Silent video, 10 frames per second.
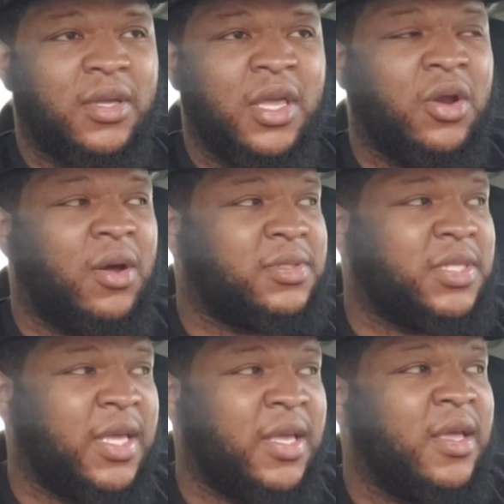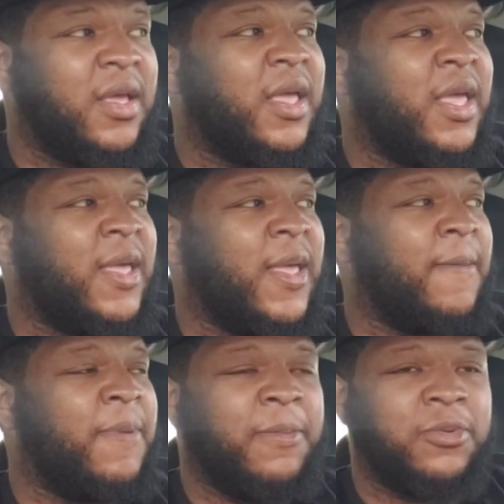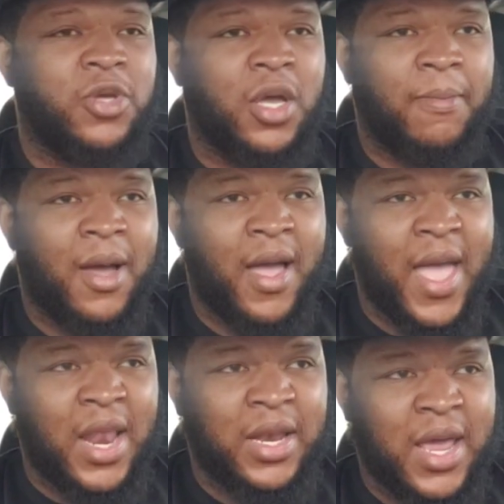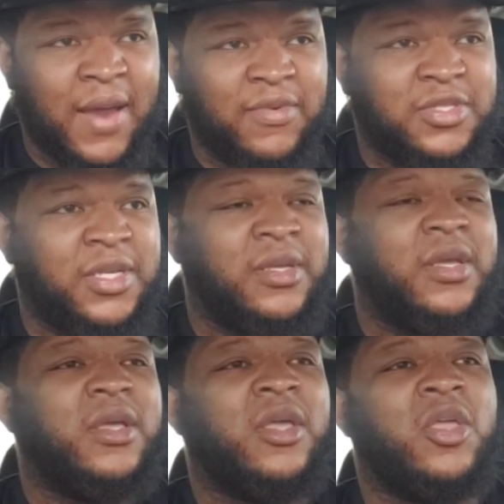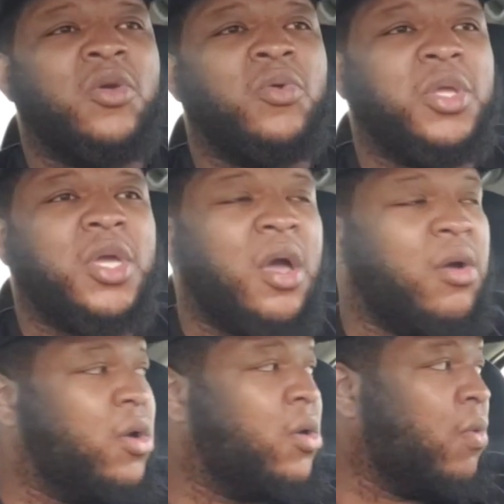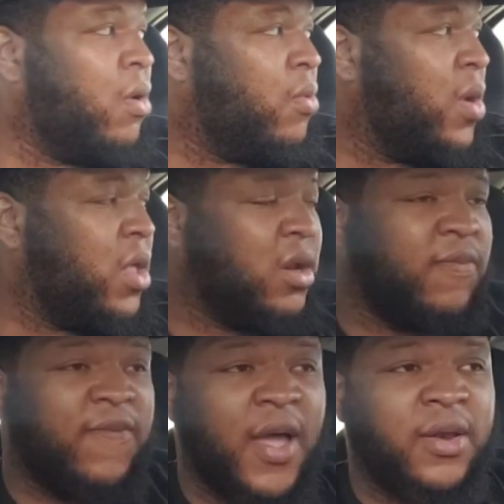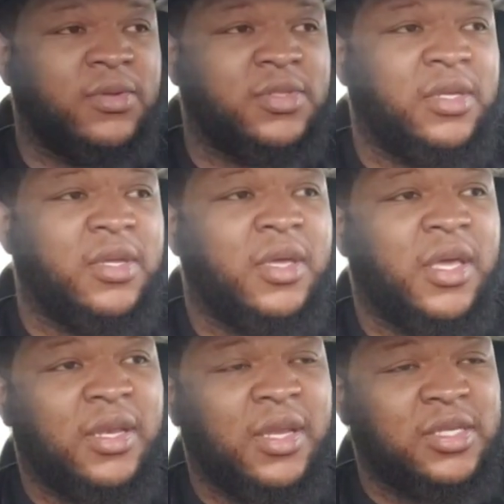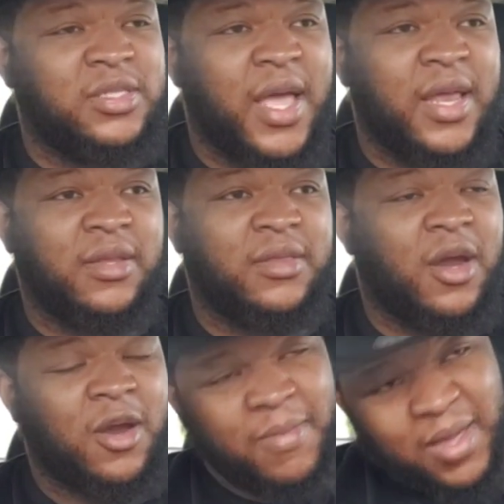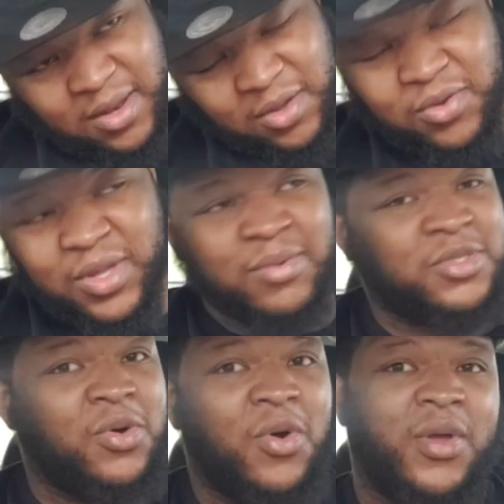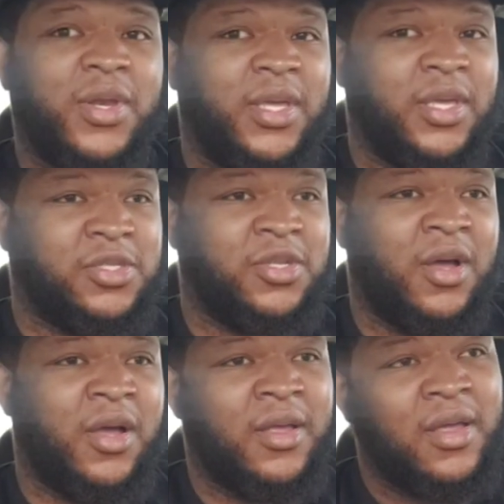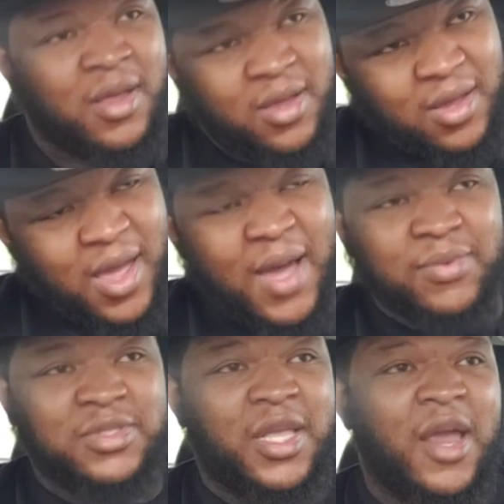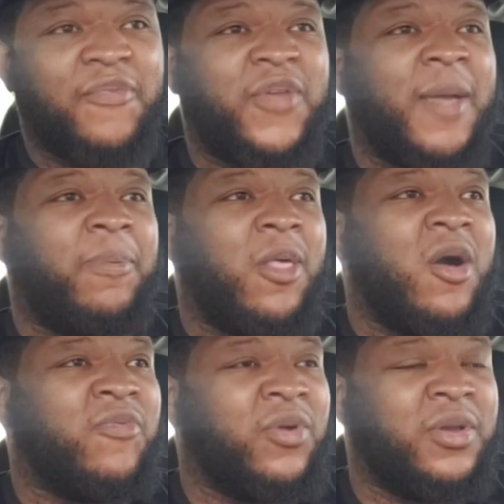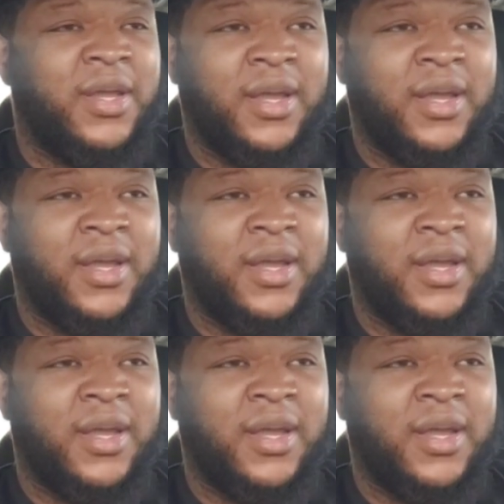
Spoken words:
You know what I'm saying? And people talk about Allen Iverson, he only got one win in the finals and this, that, and the third. Man, look who he was going against, dog. I was there for that playoff run.